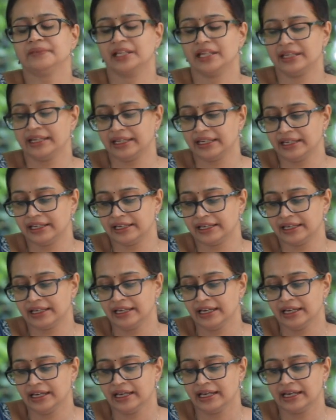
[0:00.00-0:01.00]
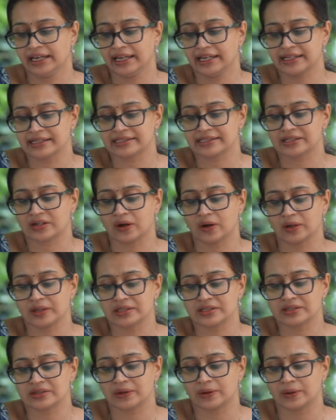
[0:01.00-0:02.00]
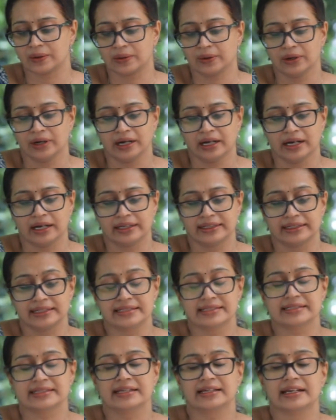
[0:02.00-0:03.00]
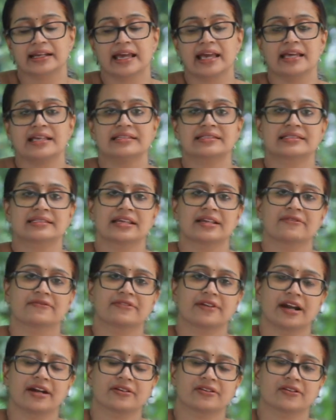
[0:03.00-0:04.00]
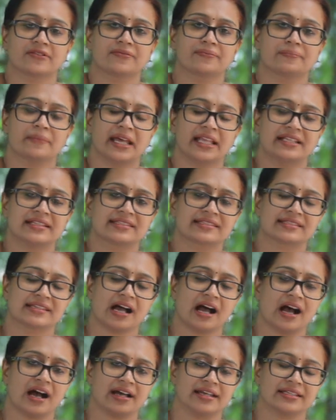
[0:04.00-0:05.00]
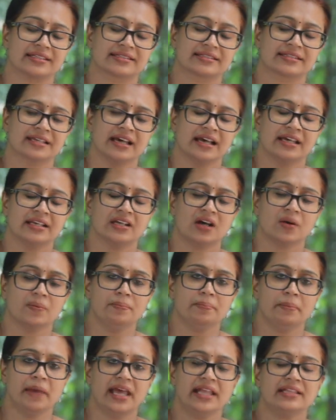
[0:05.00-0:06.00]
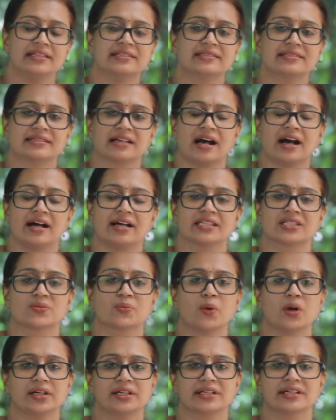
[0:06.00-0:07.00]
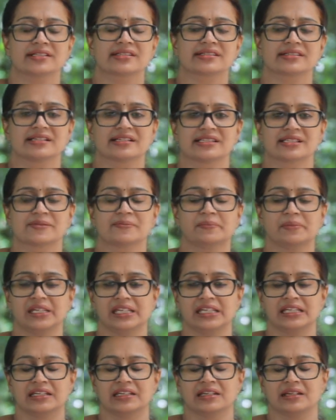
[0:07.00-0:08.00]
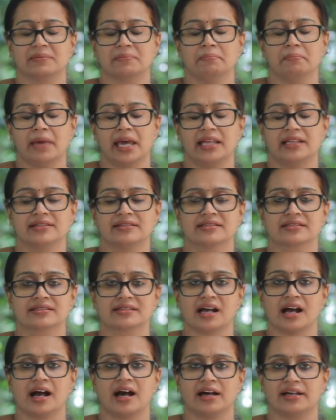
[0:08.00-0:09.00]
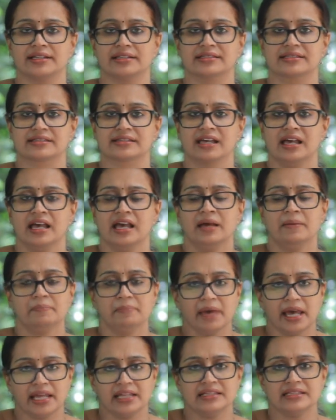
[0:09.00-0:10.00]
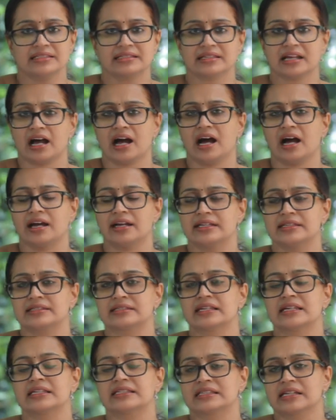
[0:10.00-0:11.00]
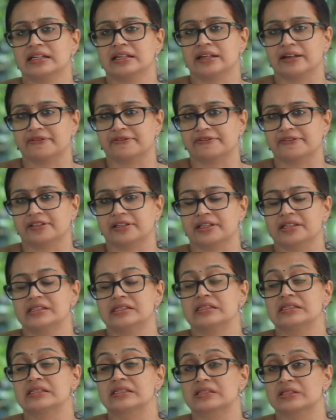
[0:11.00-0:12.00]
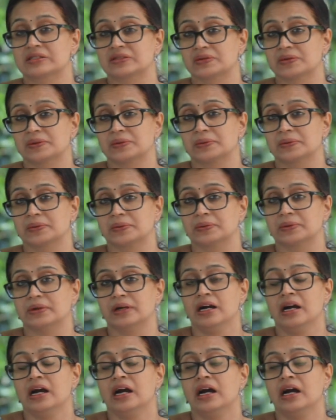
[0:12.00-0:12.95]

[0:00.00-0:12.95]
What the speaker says: he is also disgraced in front of men's eyes. Now, men's eyes, what does this mean? Men's eyes. Men's eyes is a reference to